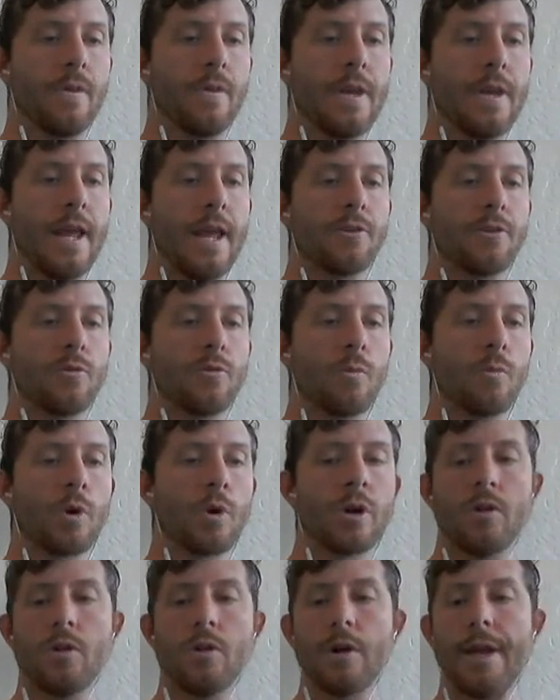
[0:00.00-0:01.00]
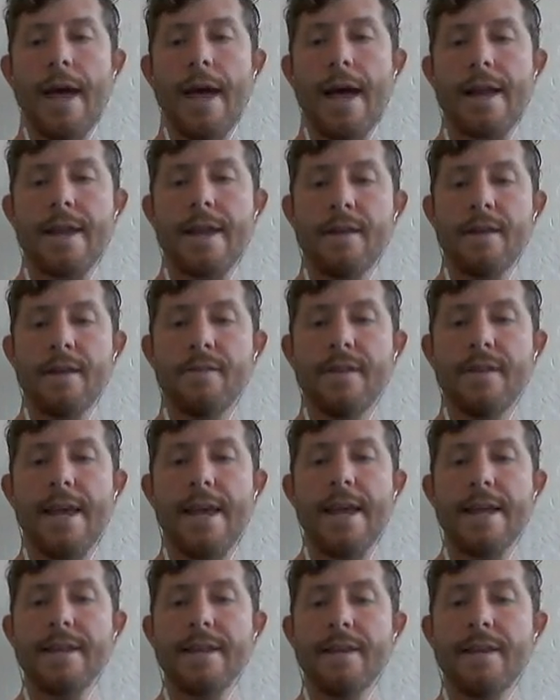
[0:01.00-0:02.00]
Next one we're going to look at is
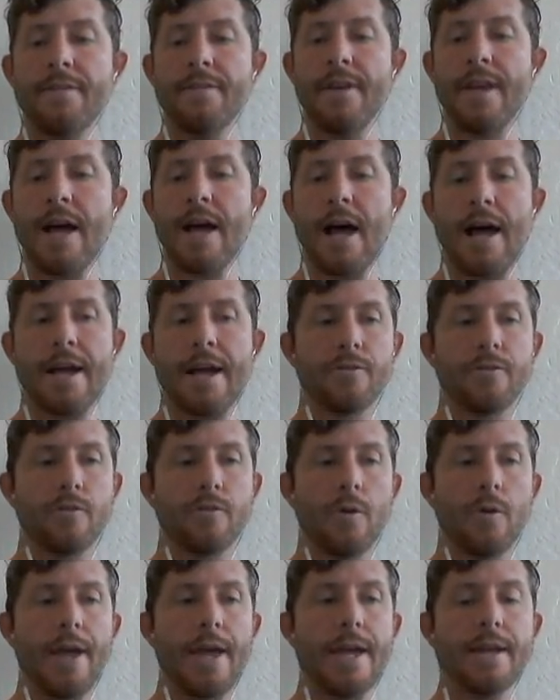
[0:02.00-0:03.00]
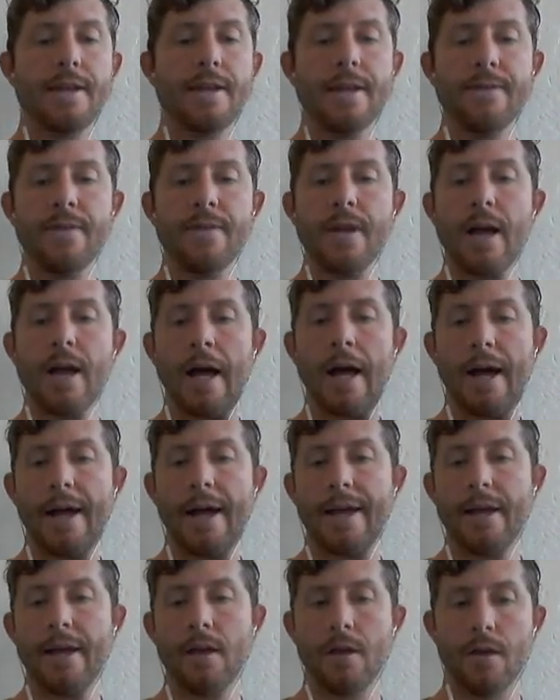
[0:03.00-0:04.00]
ATVI. So
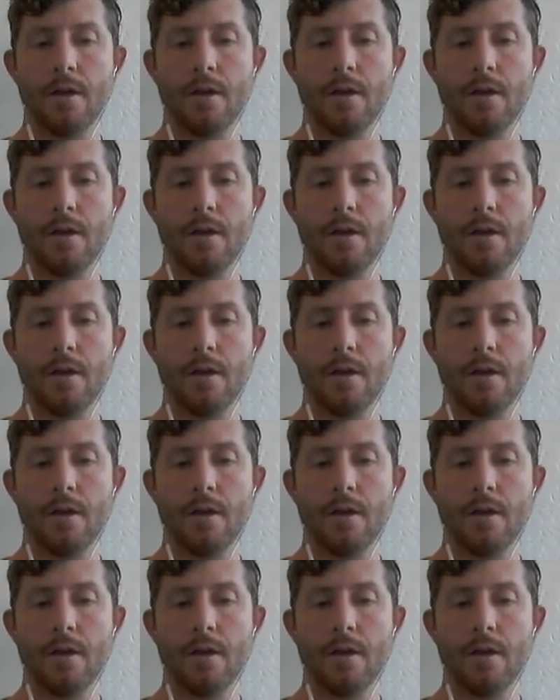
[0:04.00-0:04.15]
ATVI,